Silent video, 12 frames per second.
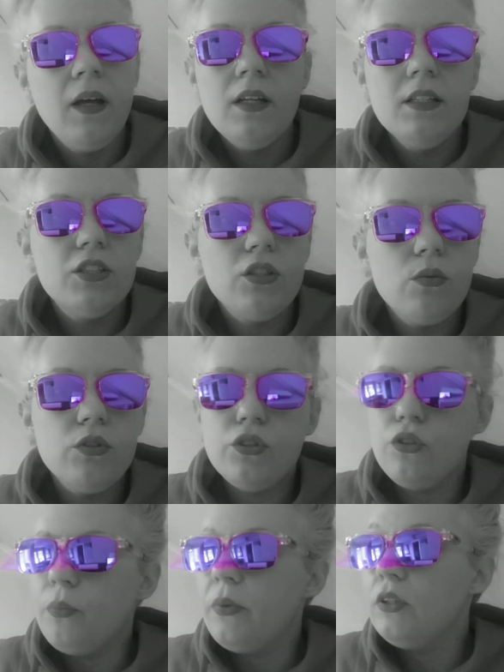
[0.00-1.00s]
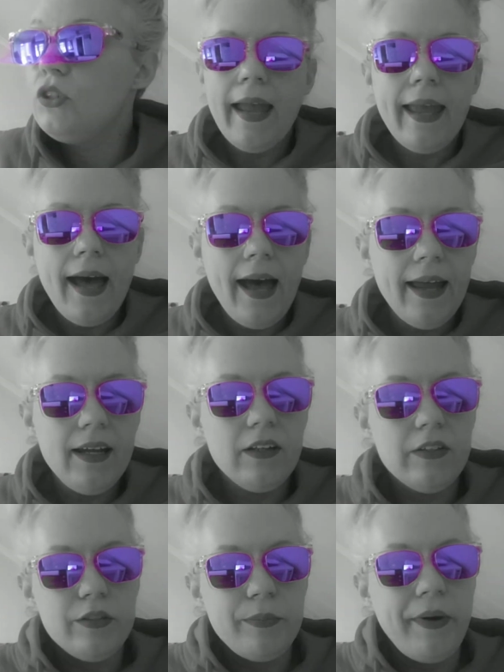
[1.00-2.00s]
So stupid. I get hired on
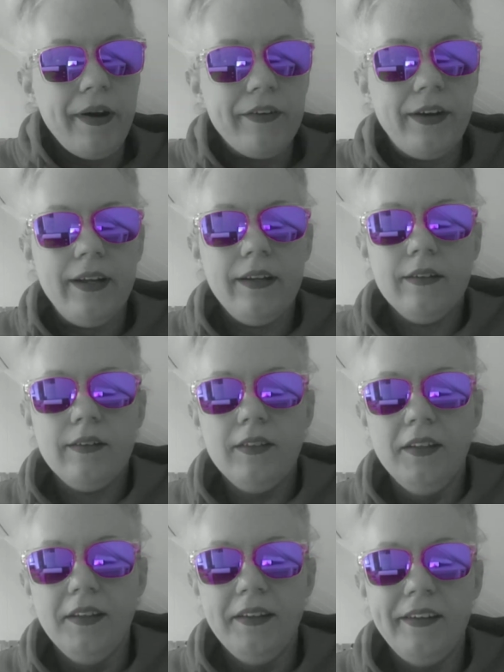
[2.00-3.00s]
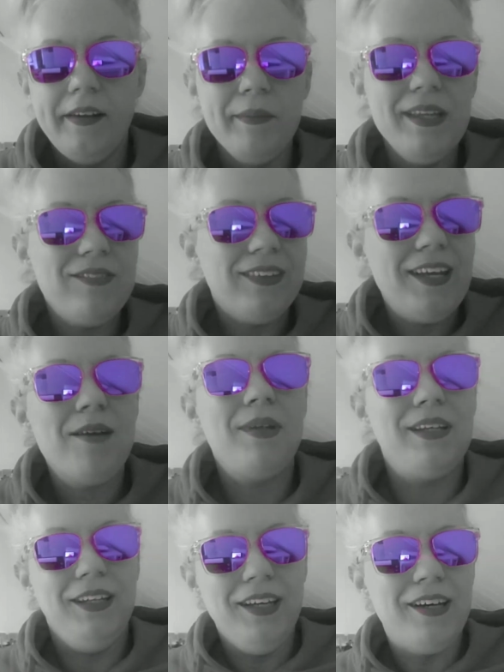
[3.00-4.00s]
the spot, right? I'm leaving there, I'm
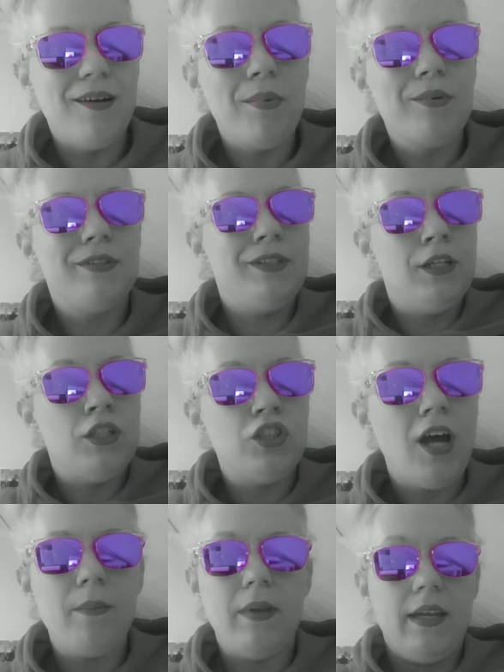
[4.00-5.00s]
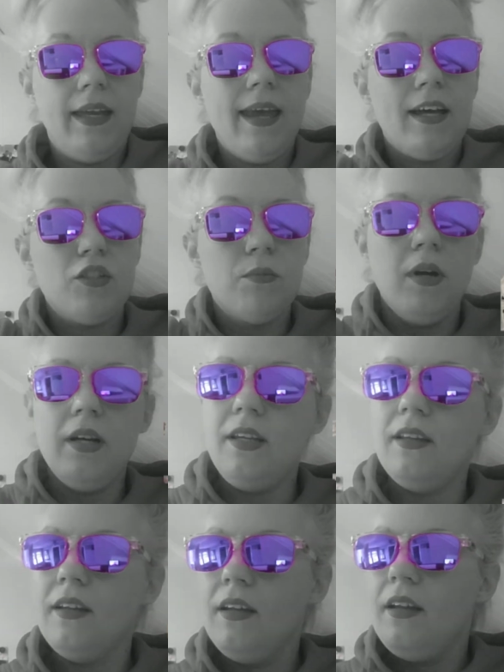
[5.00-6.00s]
like, yeah, I'm about to get a job, get cash money,
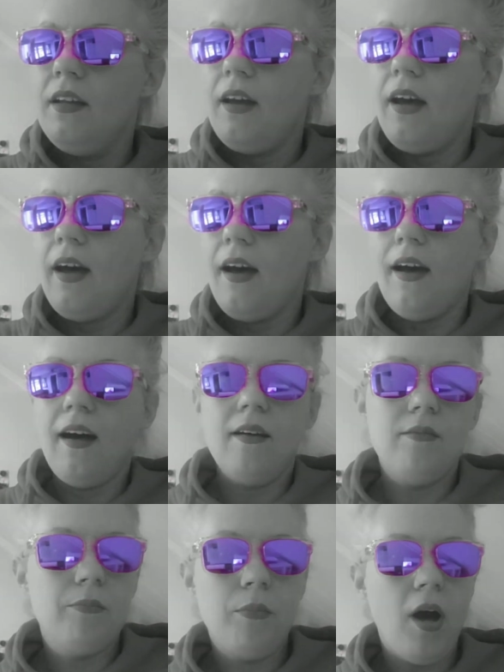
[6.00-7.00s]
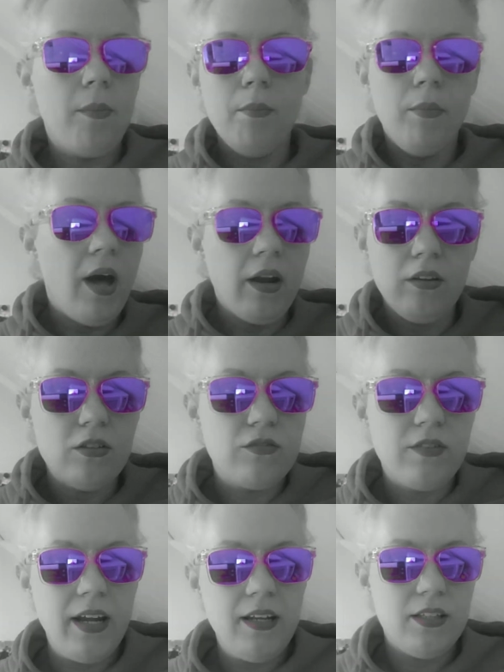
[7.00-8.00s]
popping bottles,
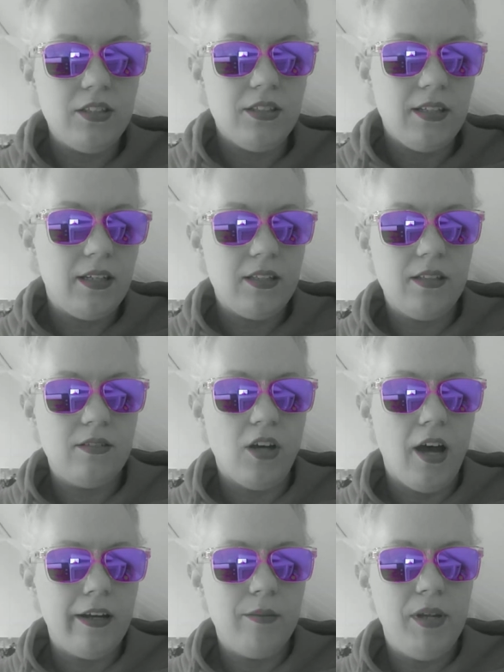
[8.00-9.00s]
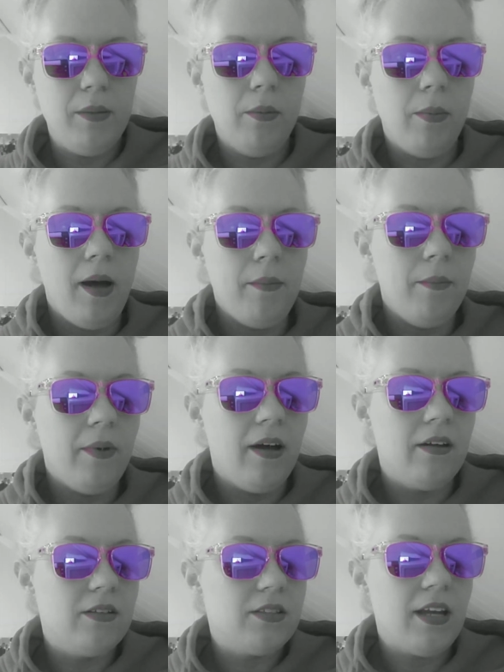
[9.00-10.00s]
right? It's like talking to people, popping
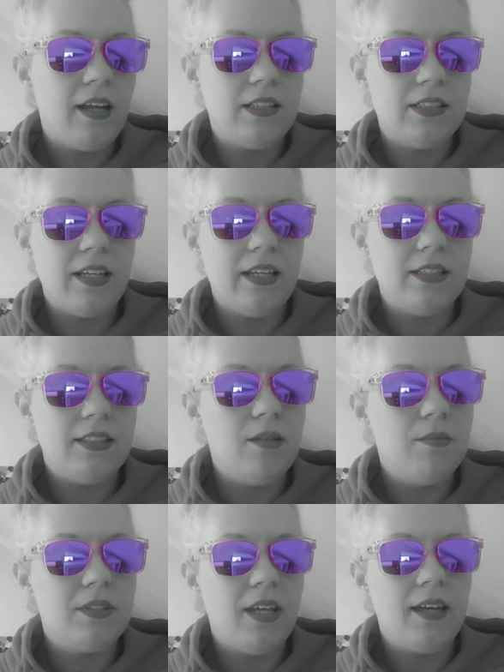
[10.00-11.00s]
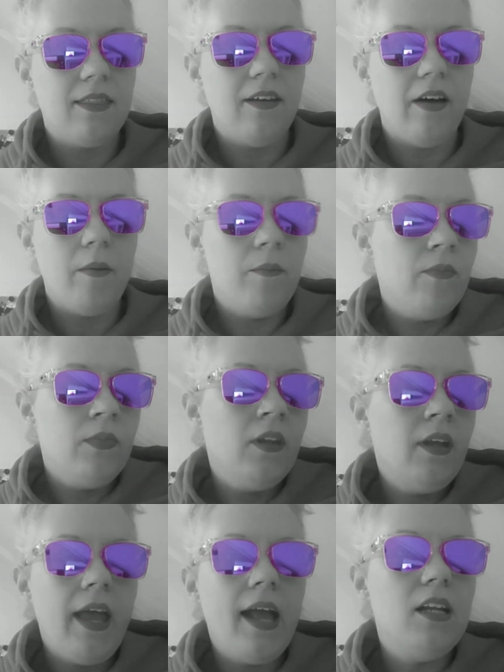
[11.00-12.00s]
bottles. Like it seems like
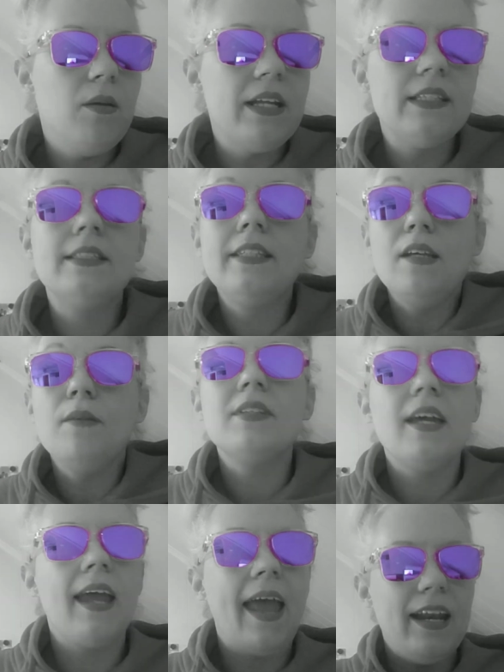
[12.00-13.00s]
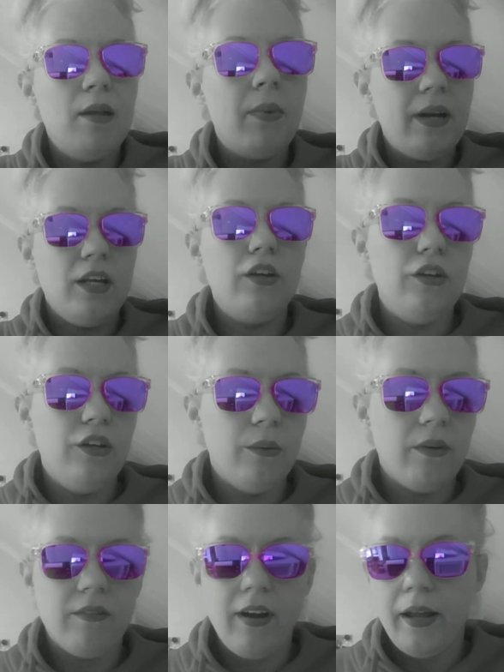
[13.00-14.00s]
anybody could do
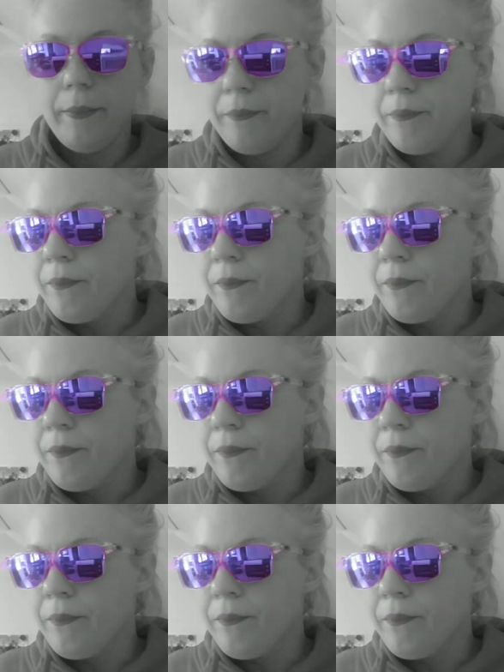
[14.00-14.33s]
it, right?